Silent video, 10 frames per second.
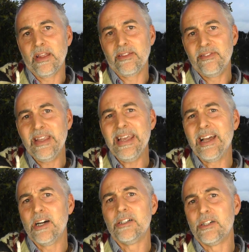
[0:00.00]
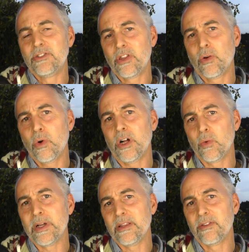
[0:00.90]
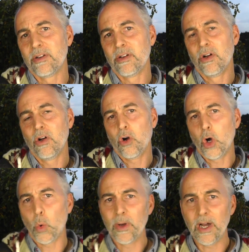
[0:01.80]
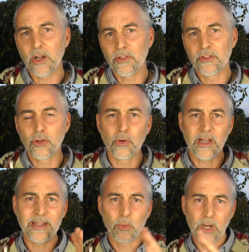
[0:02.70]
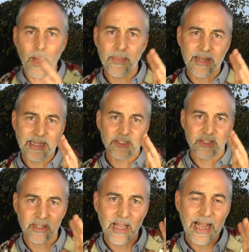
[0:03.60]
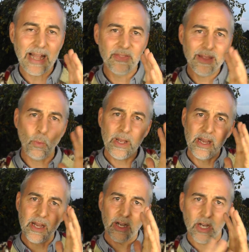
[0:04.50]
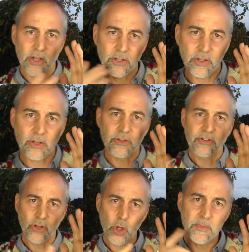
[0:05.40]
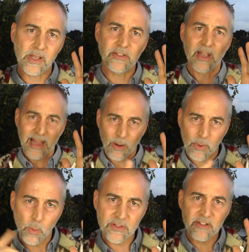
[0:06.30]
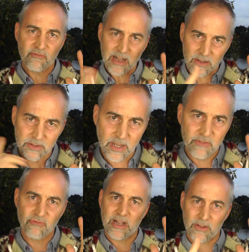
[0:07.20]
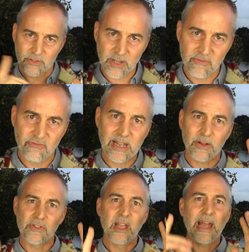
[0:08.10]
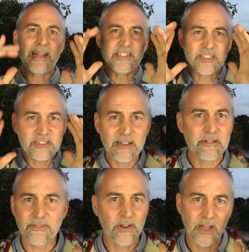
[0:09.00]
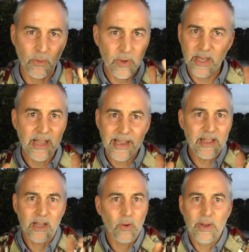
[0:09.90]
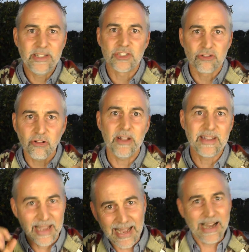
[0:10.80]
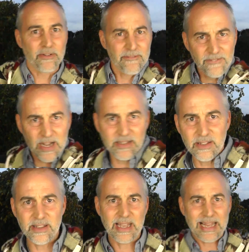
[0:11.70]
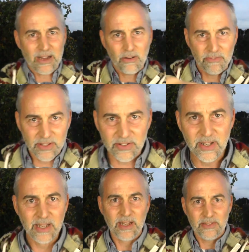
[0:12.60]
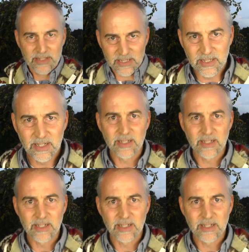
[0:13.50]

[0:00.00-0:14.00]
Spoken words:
near to the whirlwind or the tornado, we're up against it, and then we're consumed in it, and we're whizzing round and round and round, and it's terrifying. We're just trying to get out, fighting to get out of this